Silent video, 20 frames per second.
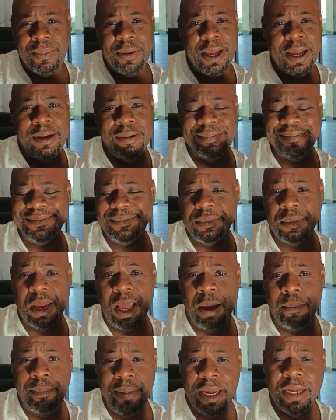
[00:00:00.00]
But
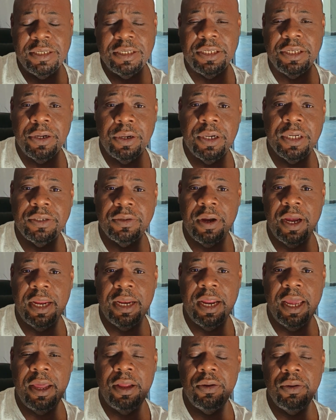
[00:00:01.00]
I'm being serious
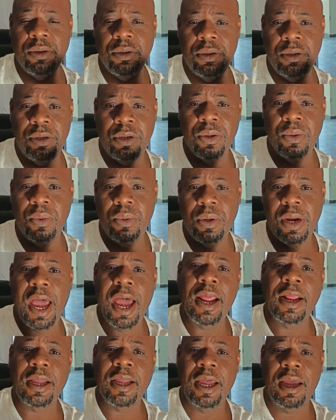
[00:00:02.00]
right now. Do
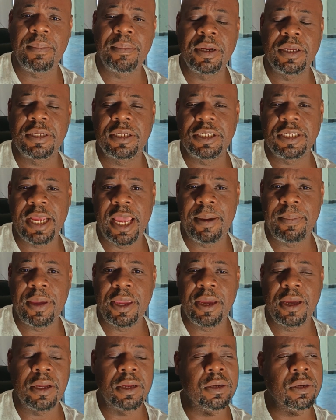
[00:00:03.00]
not come to
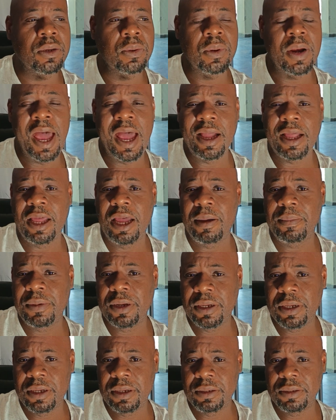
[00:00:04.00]
Zambia. Do not come
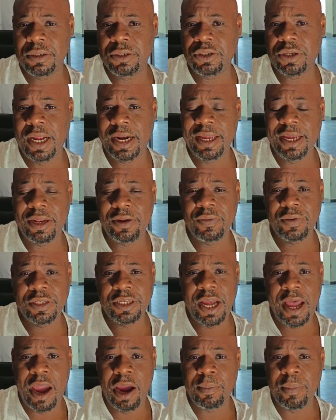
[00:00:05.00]
to try to get the
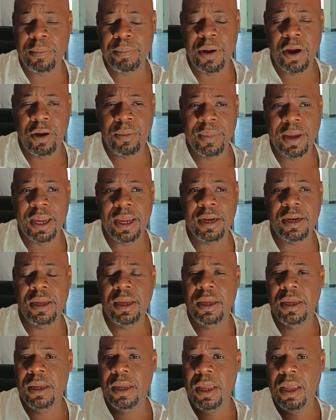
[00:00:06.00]
retirement permit.
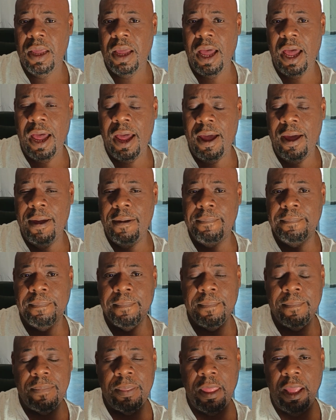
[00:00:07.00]

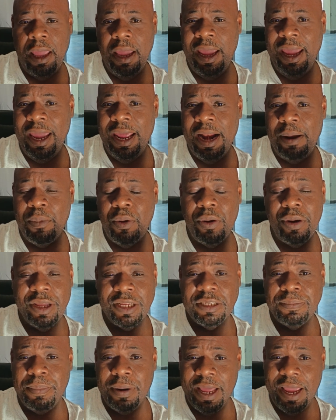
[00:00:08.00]
And I'm going to
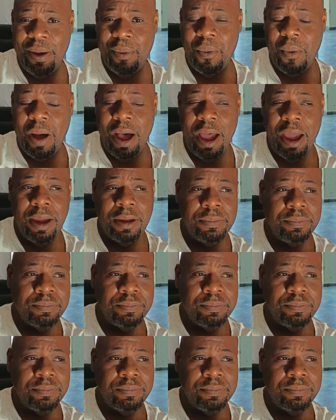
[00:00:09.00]
explain why.